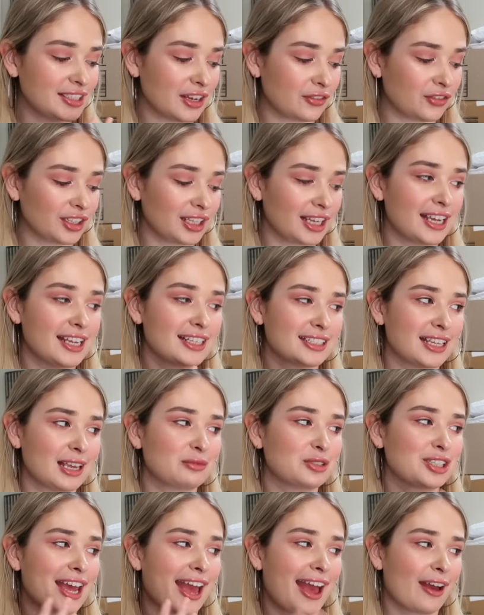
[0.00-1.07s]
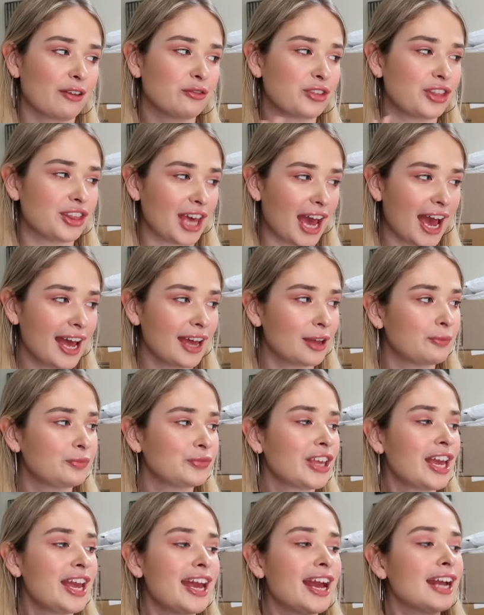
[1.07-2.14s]
definitely seems to have that.
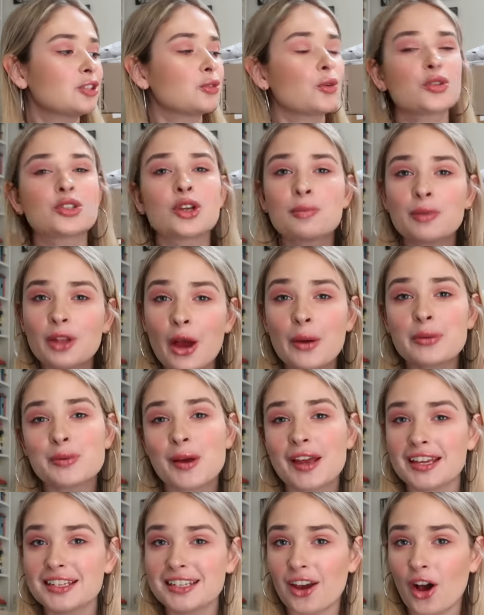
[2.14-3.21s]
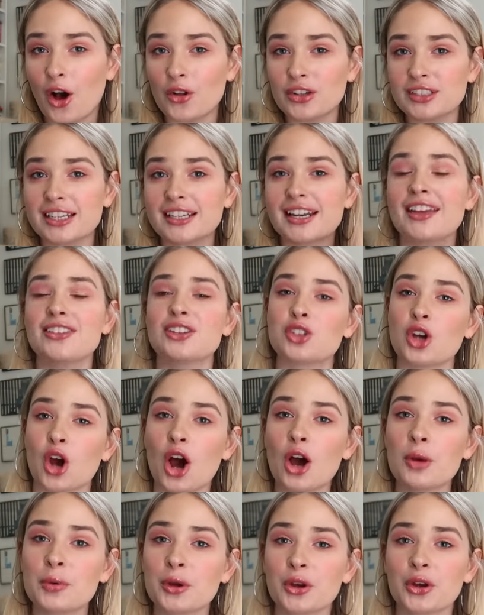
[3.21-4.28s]
It's also blurbed by India Holton at the top,